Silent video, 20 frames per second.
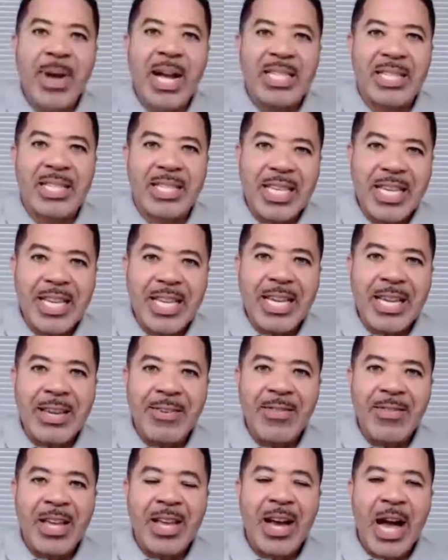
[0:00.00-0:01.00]
up my
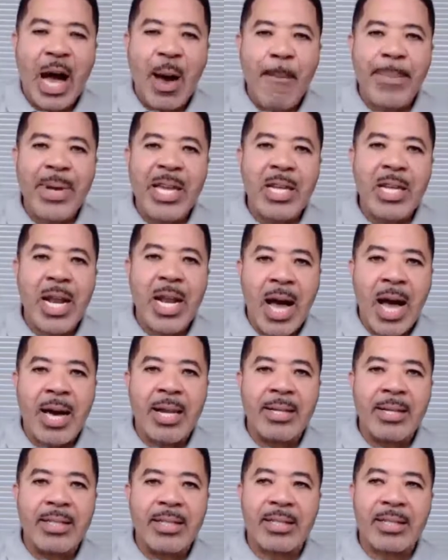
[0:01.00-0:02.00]
sleeve. I'm being
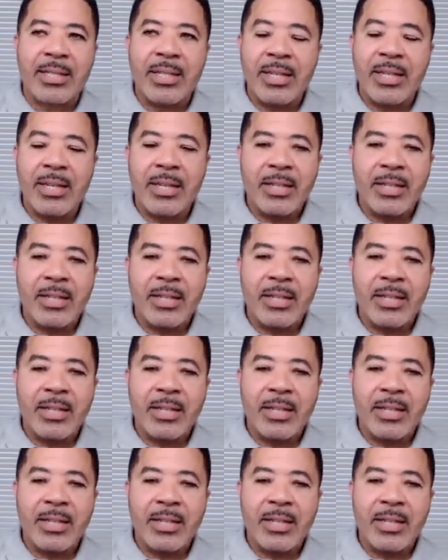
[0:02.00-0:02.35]
honest.